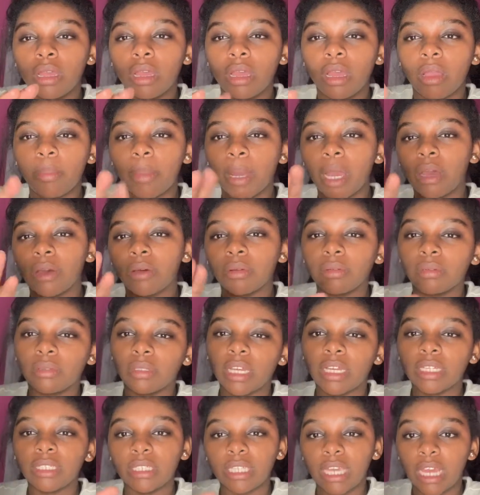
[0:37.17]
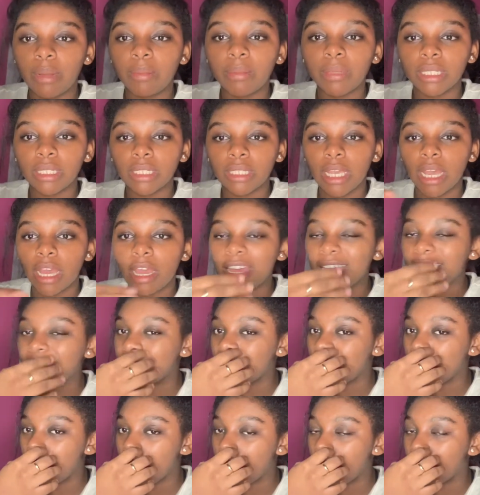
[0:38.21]
about not 10 minutes ahead,
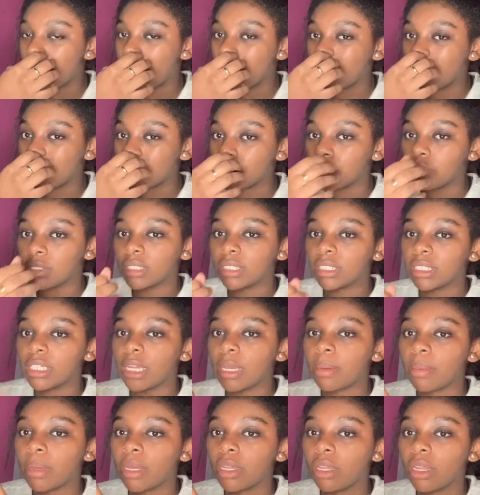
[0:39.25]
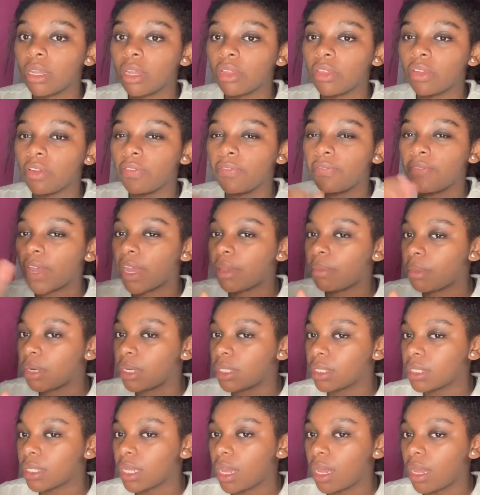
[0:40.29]
but like you can skip another 5
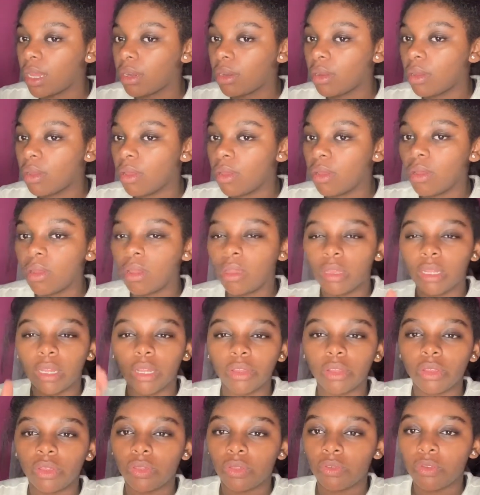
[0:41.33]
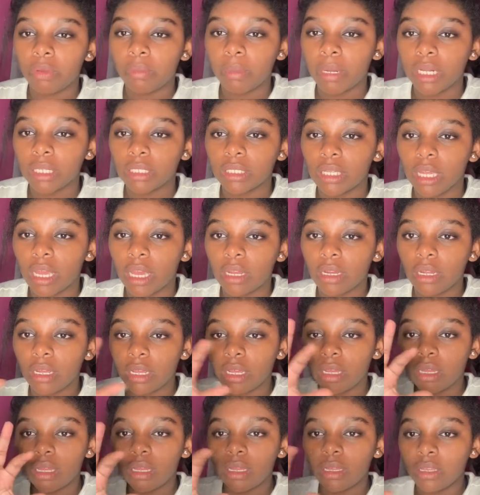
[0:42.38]
minutes ahead, another 3 minutes ahead,
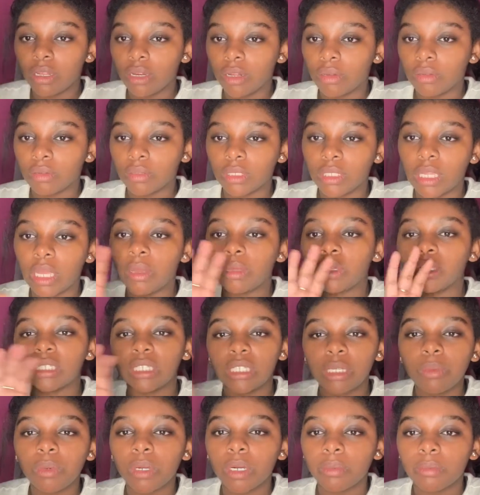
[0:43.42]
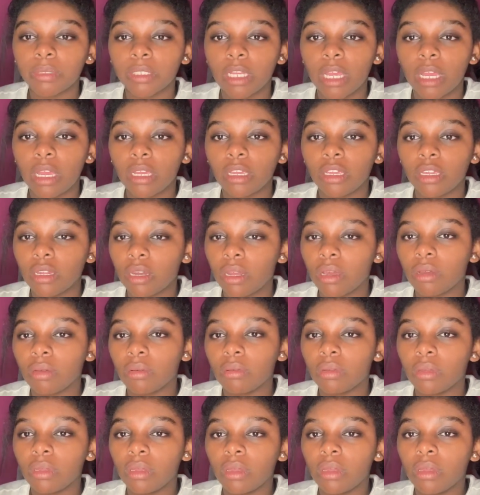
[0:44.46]
you know, see what I'm saying, you know,
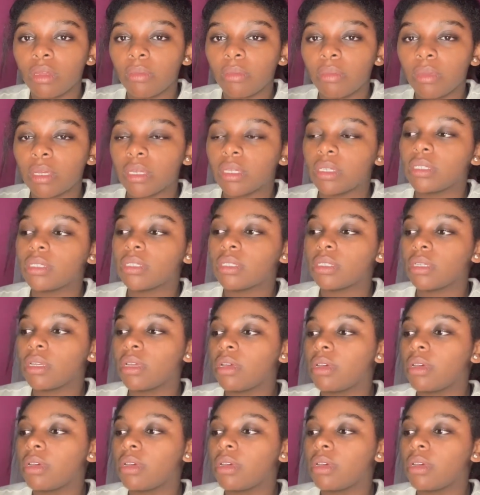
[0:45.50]
because